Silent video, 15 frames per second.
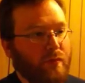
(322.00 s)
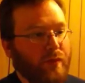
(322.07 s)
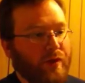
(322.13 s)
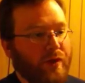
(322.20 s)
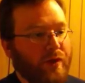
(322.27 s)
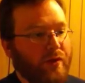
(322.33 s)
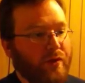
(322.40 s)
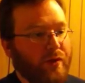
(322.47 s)

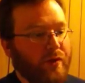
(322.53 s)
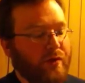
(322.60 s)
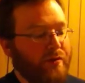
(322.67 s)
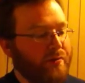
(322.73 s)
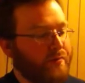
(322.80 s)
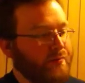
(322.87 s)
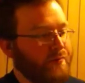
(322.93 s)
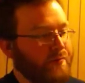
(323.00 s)

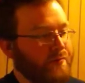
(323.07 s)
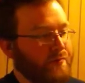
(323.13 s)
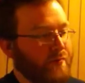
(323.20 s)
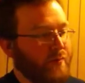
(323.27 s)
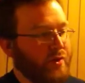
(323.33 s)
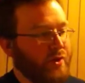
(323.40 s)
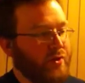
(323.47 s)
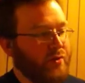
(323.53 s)

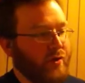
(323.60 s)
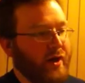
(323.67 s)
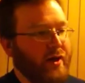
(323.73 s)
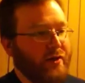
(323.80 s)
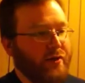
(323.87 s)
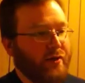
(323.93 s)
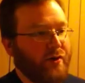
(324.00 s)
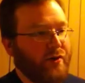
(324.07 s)
the
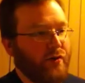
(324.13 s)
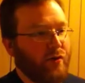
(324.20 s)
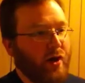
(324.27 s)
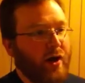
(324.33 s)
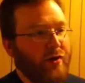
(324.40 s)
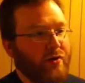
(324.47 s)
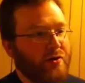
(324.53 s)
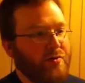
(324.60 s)
director and the
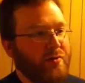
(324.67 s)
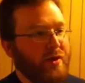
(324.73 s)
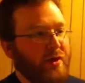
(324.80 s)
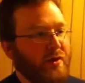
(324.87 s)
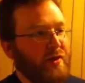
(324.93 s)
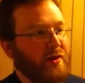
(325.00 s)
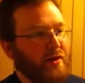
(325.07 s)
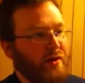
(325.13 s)
writers
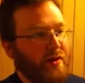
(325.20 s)
may